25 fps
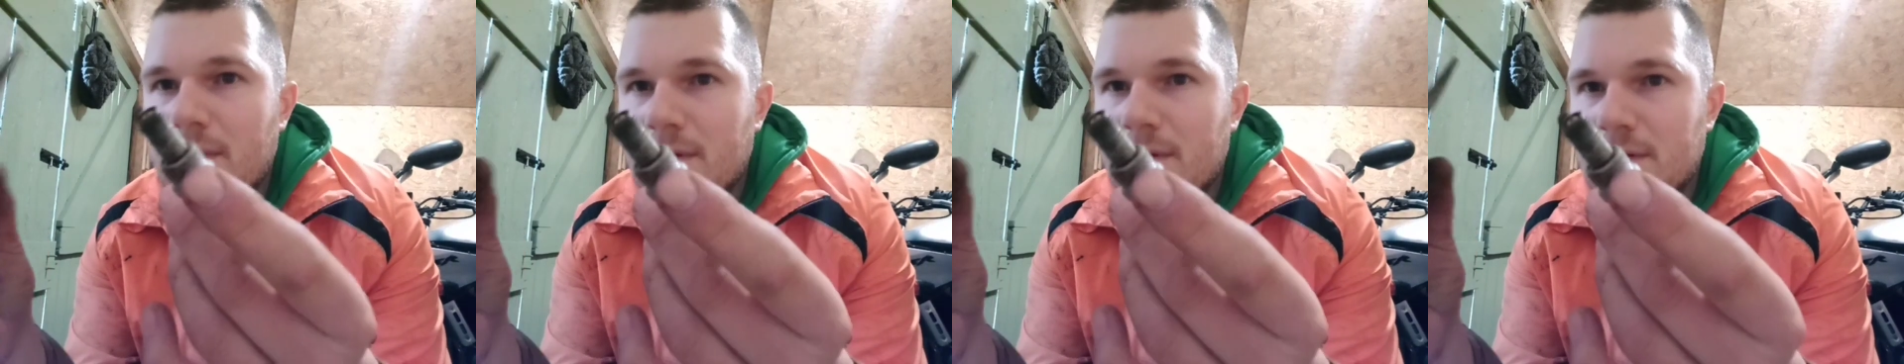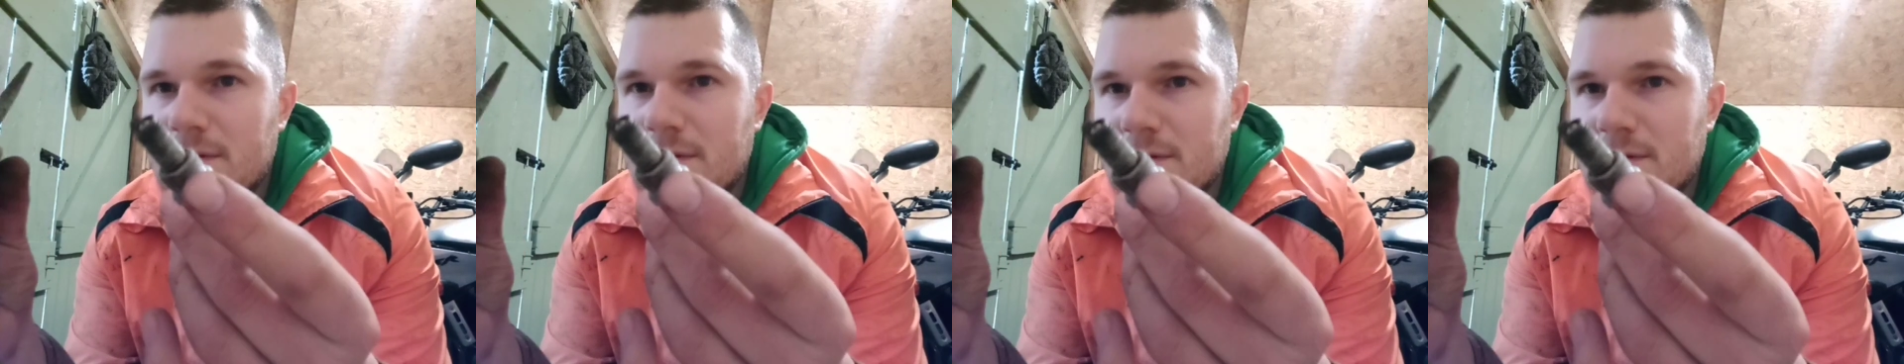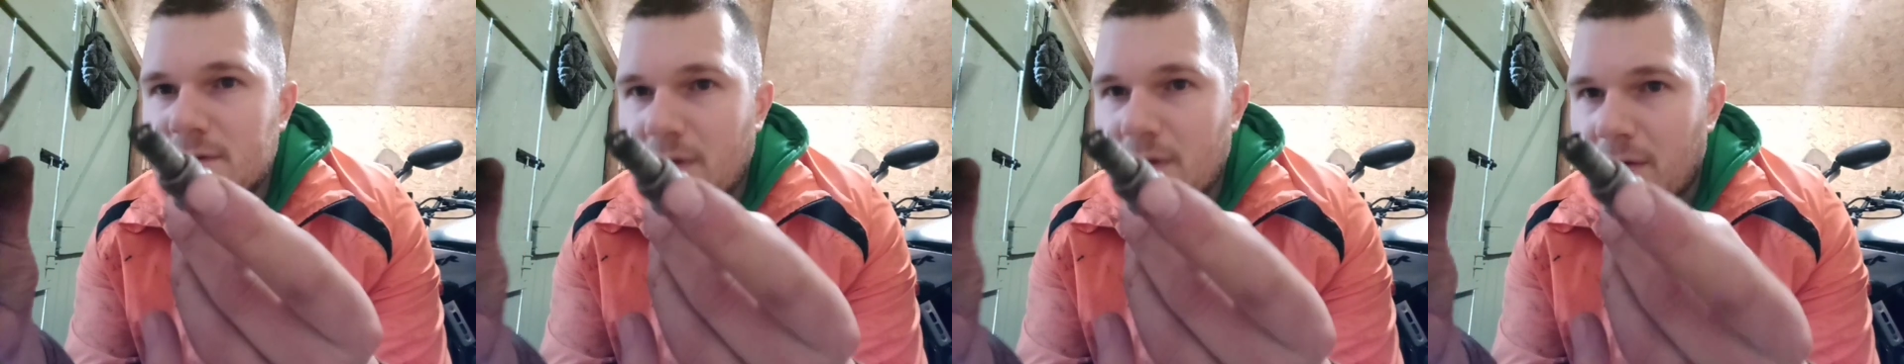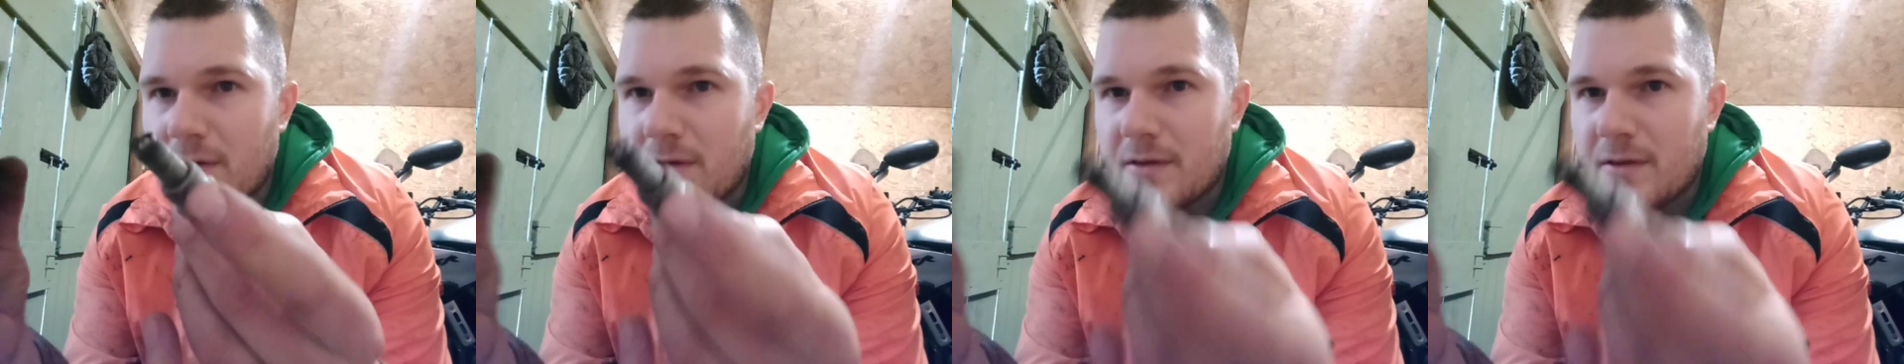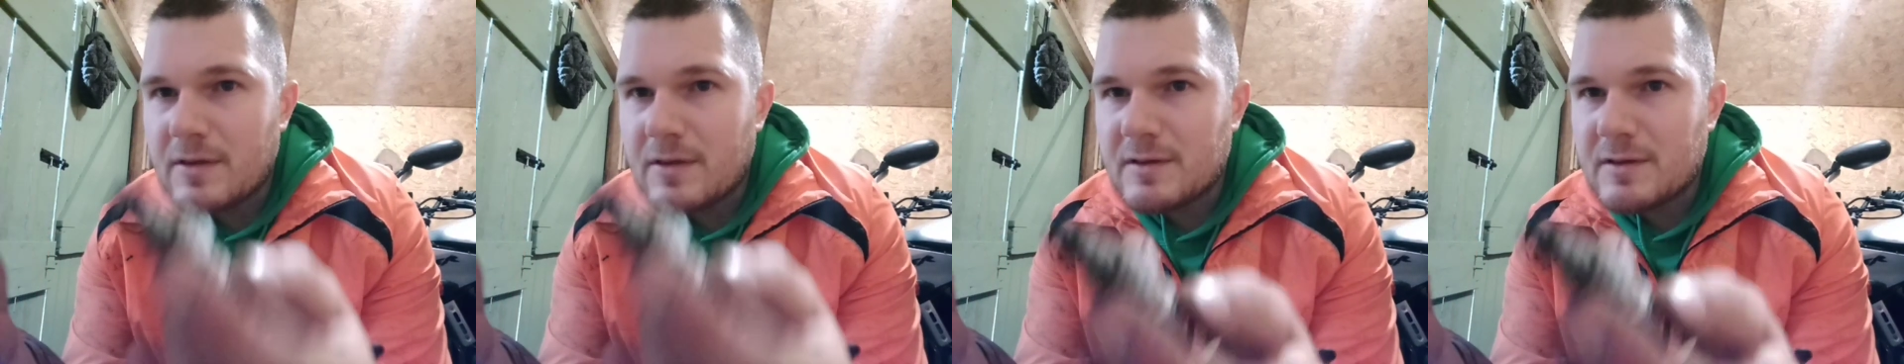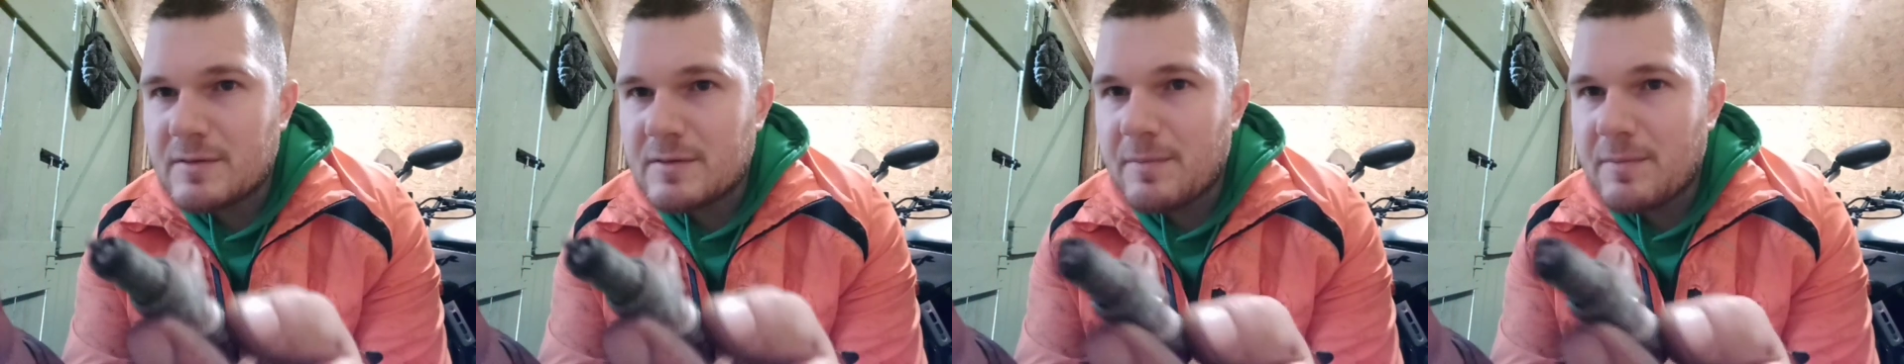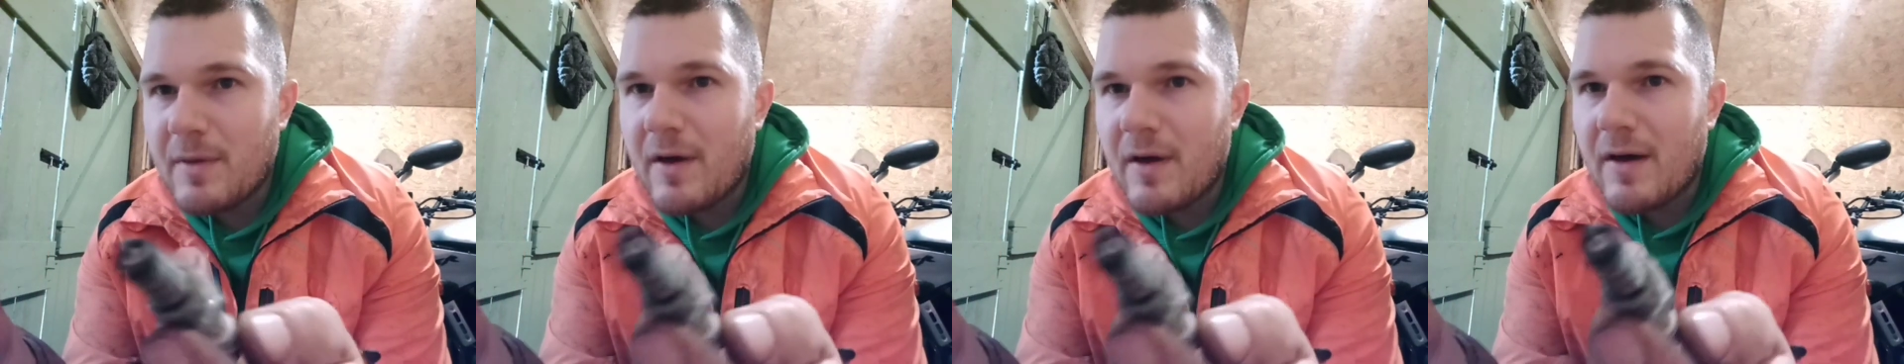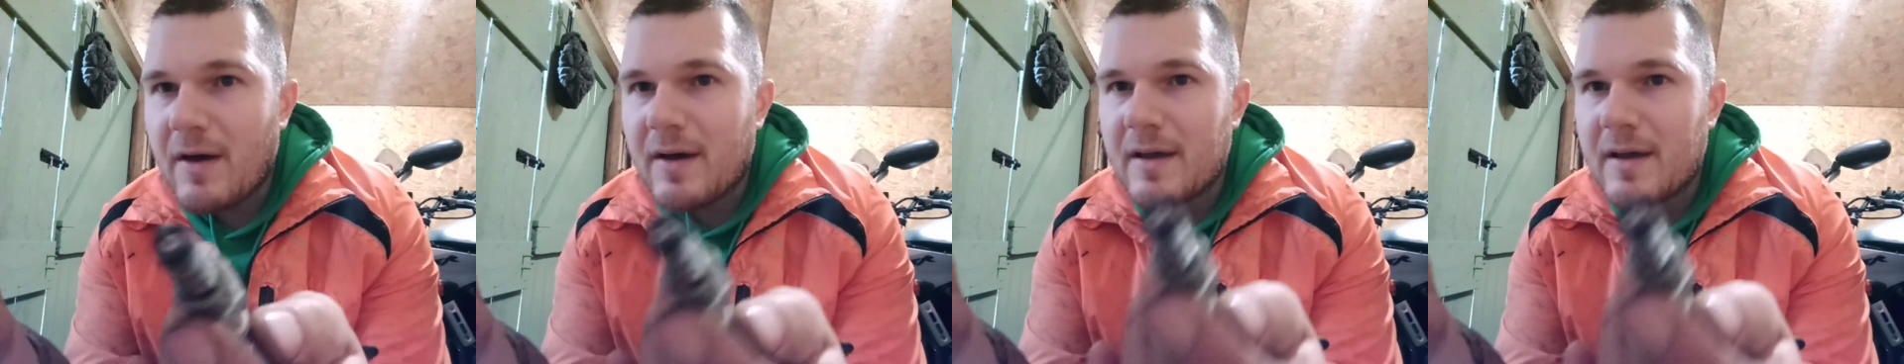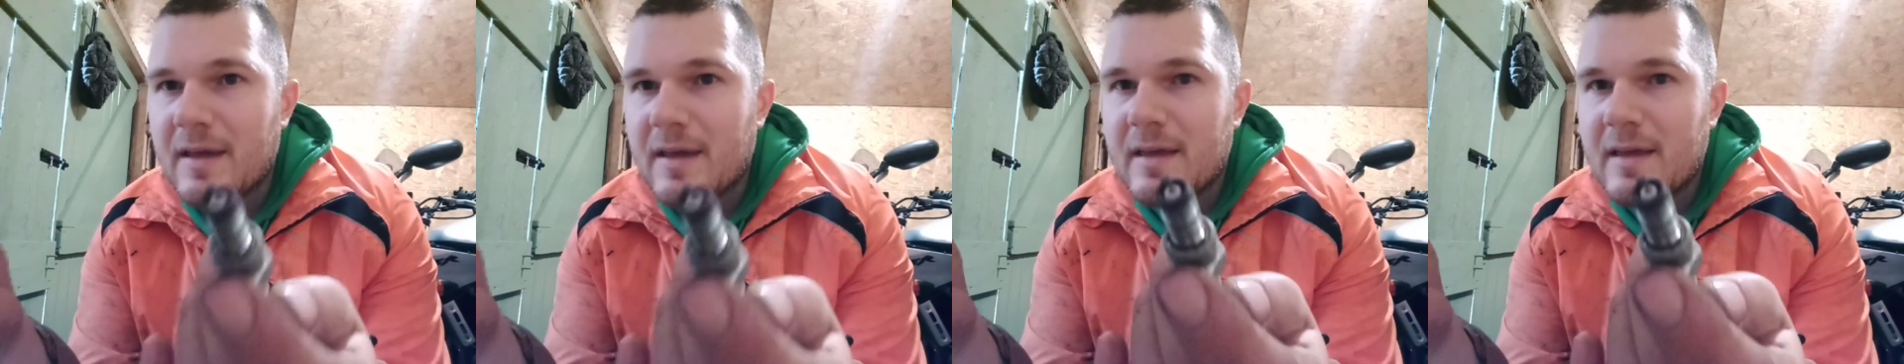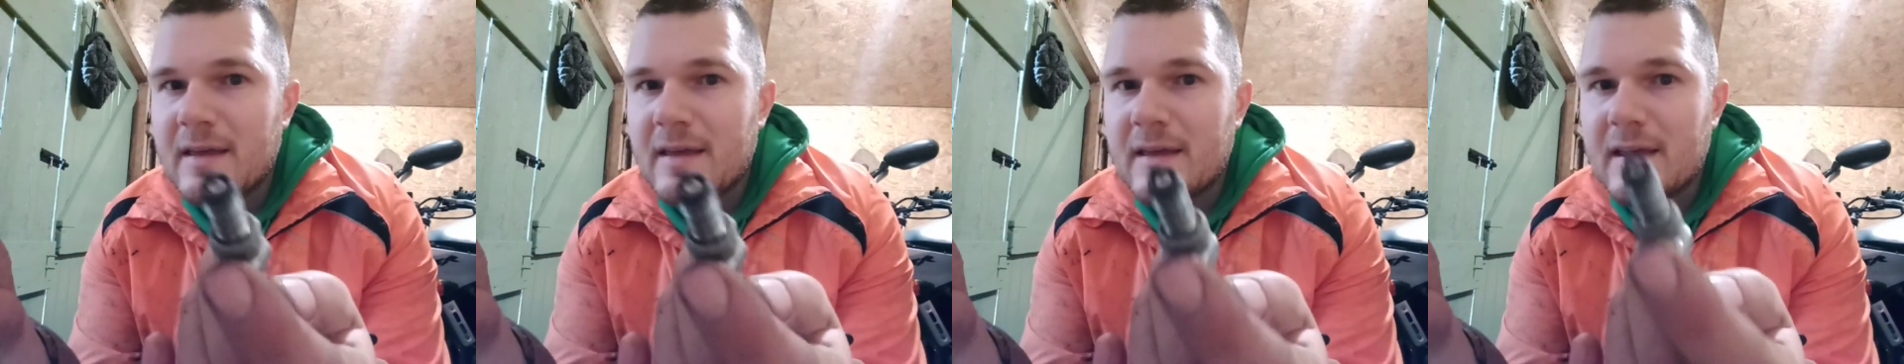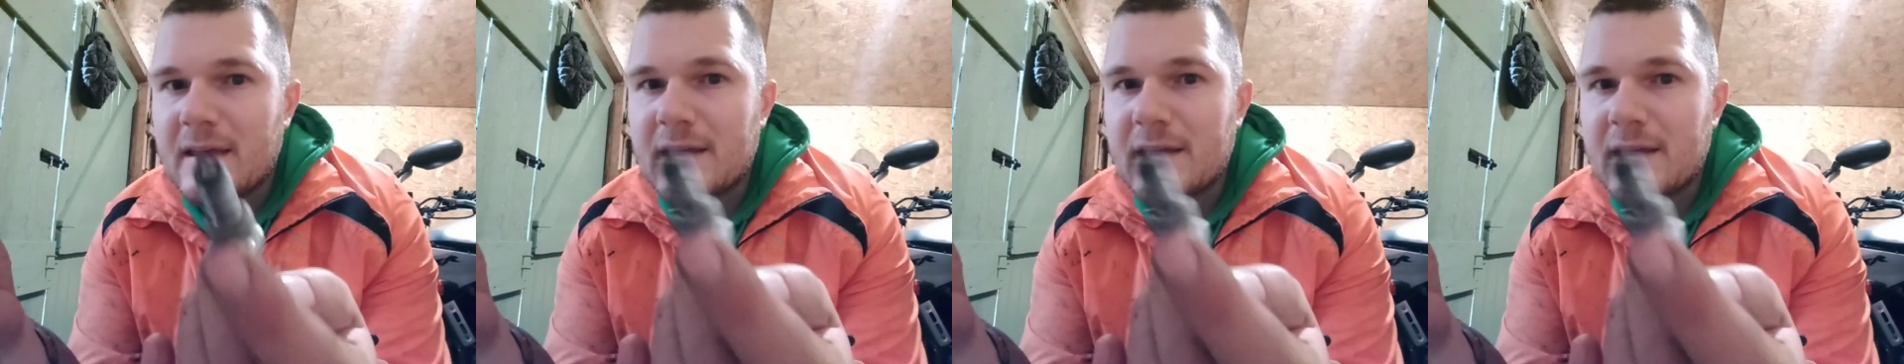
so that the spark